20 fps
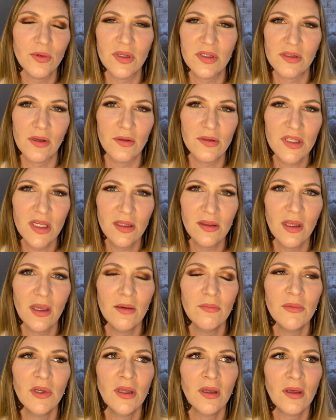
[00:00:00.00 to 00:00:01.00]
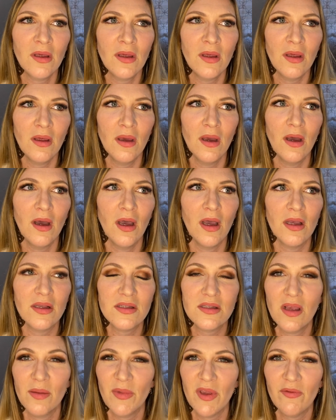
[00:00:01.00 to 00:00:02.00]
assaulting them.
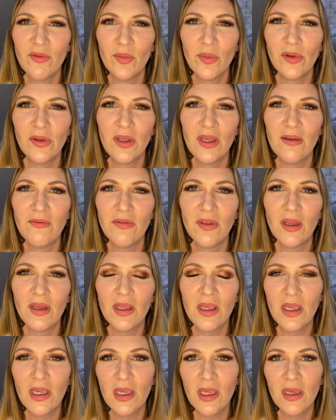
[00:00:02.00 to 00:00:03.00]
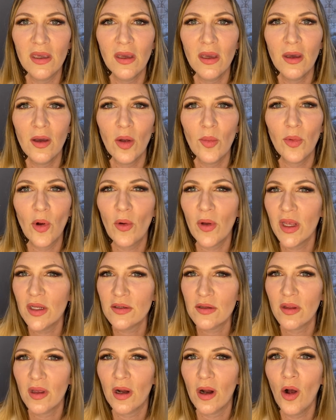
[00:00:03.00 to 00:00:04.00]
Some even believe that he broke
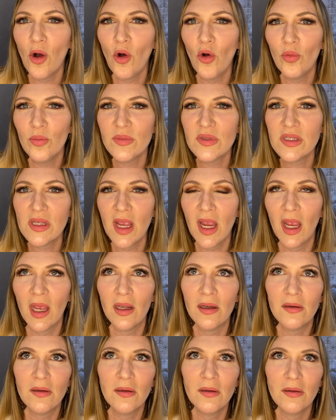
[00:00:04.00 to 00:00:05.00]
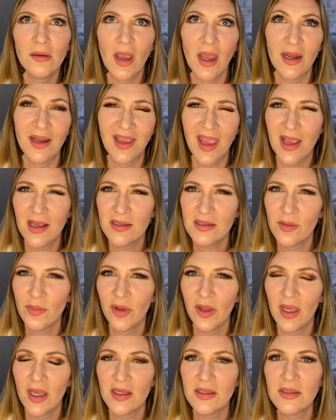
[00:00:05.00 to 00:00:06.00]
into their homes and kind of cased the
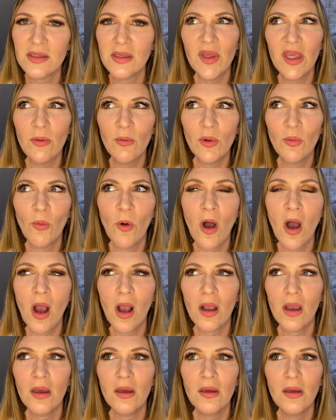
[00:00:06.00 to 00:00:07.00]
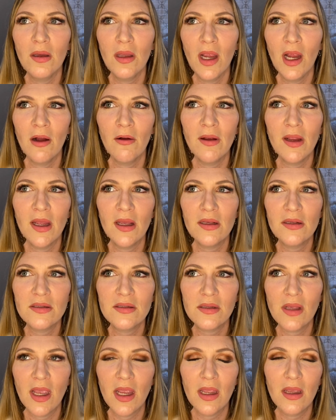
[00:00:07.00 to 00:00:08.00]
place. He would walk areas
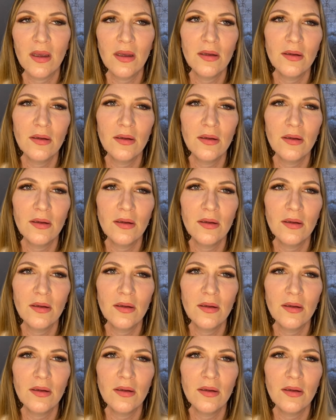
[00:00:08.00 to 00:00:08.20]
like